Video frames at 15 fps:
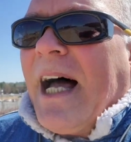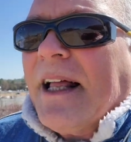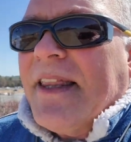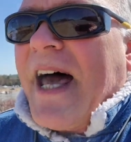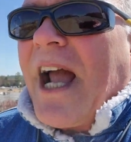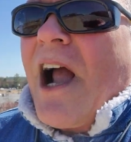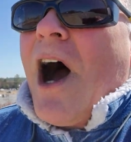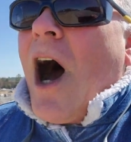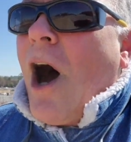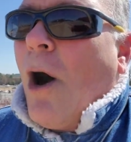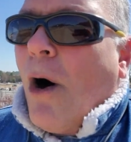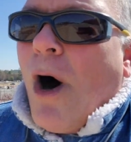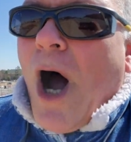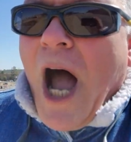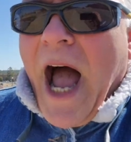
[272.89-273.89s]
They
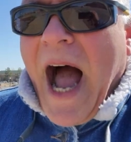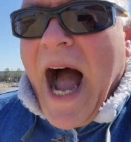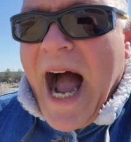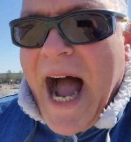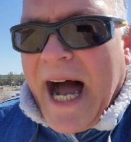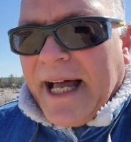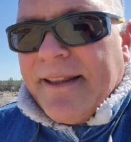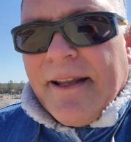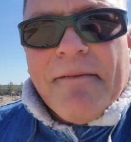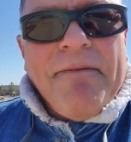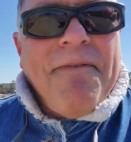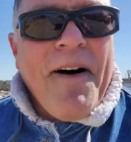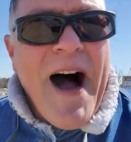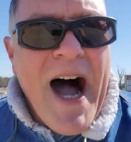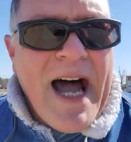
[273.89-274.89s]
go and
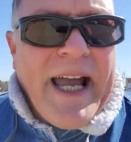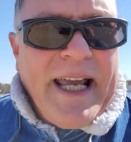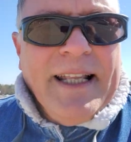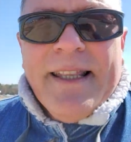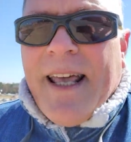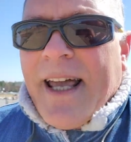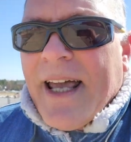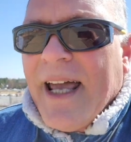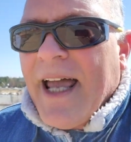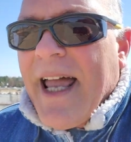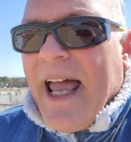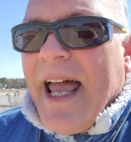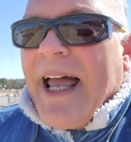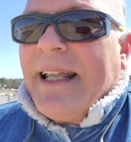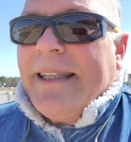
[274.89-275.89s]
find
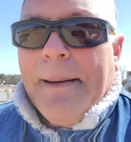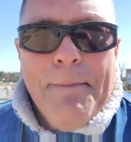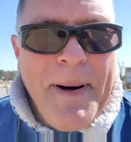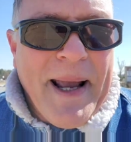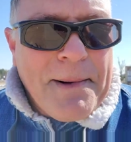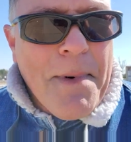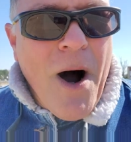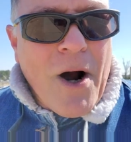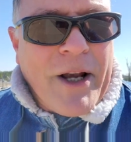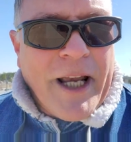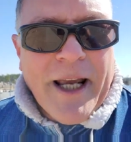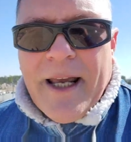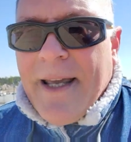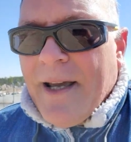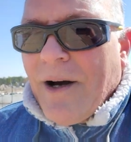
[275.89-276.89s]
the big
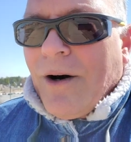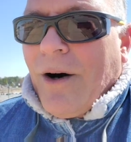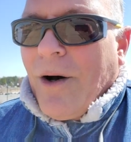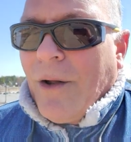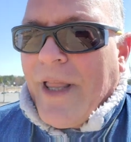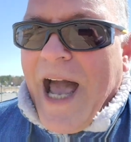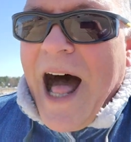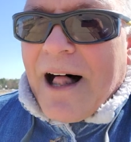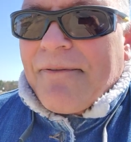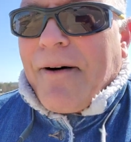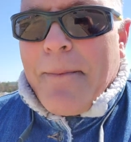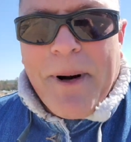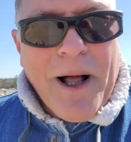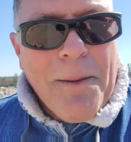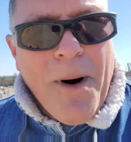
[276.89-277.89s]
monkey, or the alpha
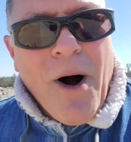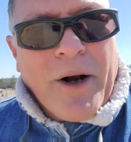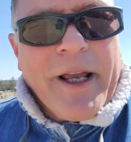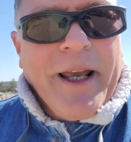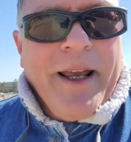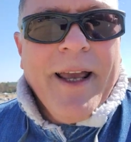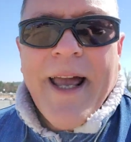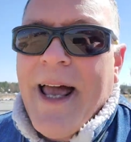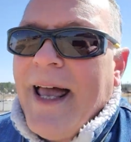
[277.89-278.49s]
male monkey,